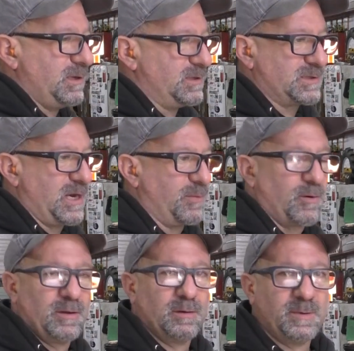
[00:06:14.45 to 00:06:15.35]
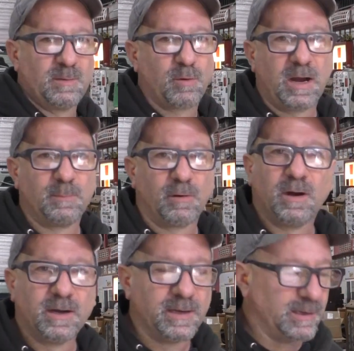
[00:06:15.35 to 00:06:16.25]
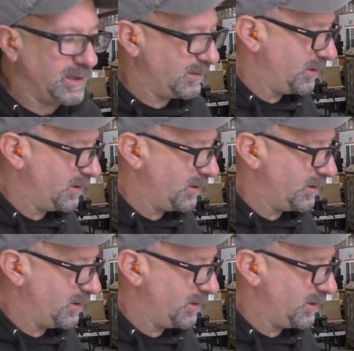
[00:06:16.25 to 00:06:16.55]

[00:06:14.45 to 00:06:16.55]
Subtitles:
It's got to throw a little bit of primer on it, and